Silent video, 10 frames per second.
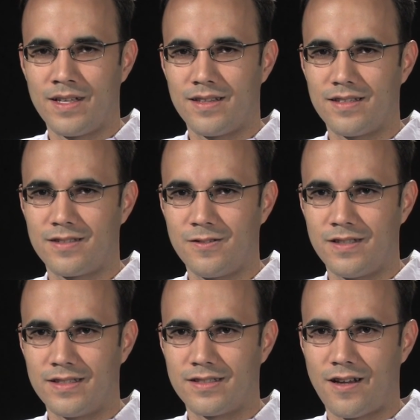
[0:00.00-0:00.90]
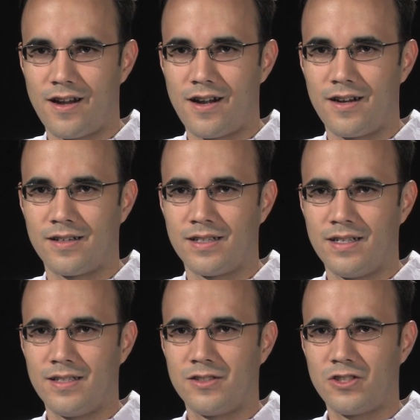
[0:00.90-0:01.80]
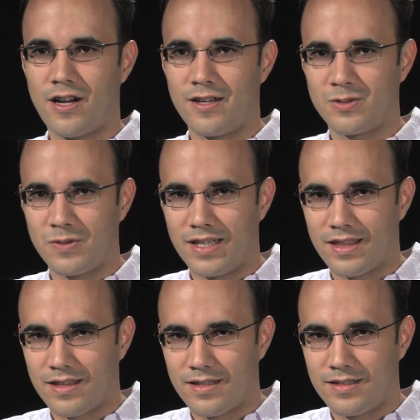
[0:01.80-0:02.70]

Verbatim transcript: the students are charged with